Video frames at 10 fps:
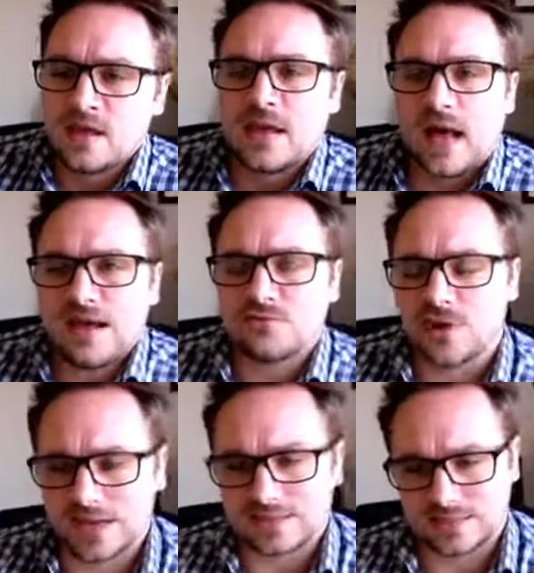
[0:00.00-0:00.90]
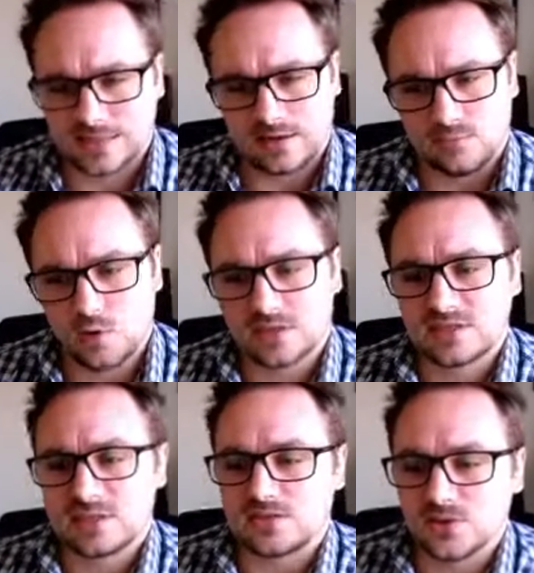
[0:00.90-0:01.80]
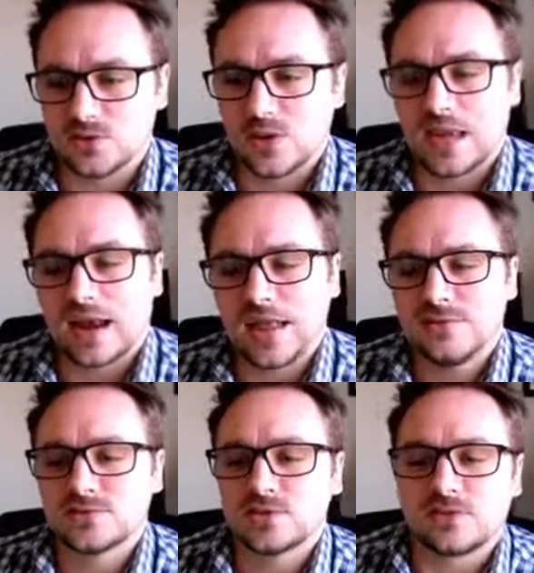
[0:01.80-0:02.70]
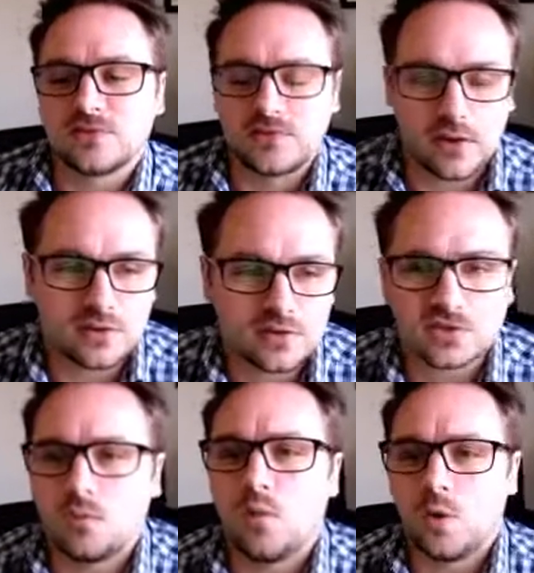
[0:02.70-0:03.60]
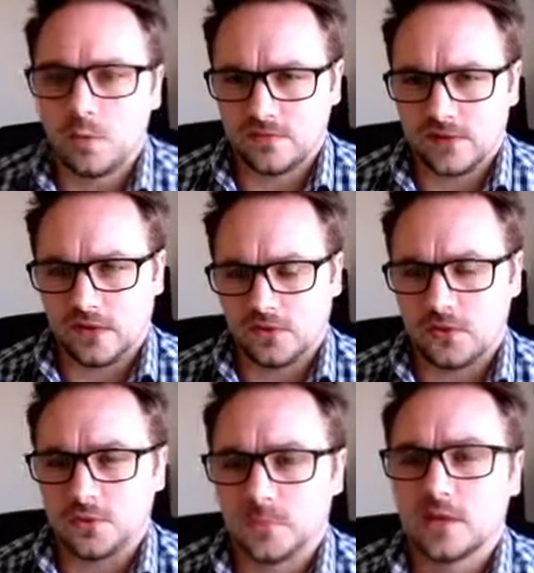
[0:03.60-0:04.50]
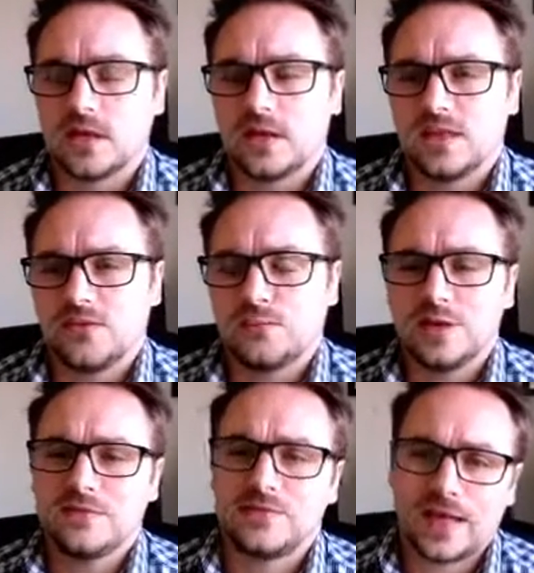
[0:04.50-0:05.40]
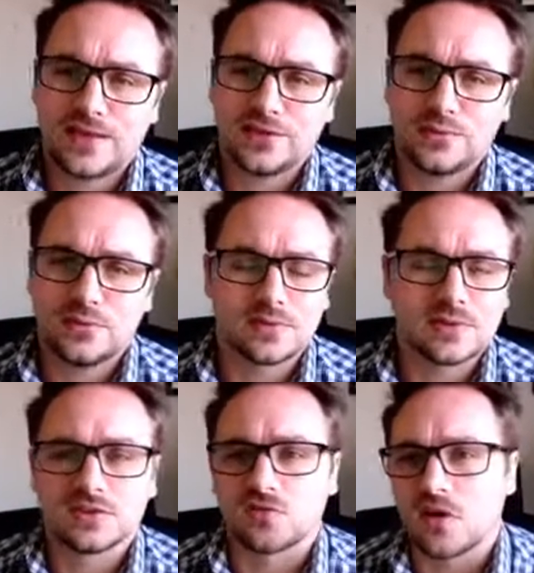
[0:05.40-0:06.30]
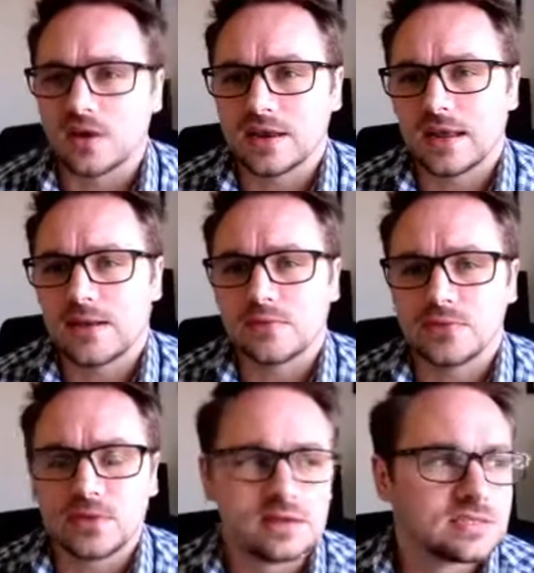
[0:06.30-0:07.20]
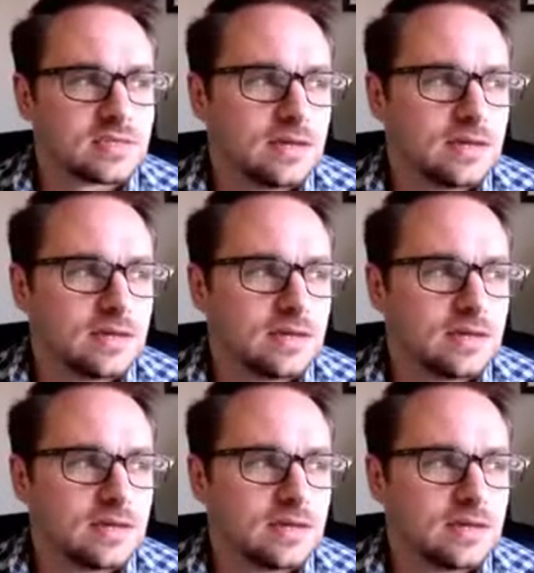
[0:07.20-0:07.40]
our RAS then, what does it do? It allows us to focus on what we value. Yeah, if we value things right now that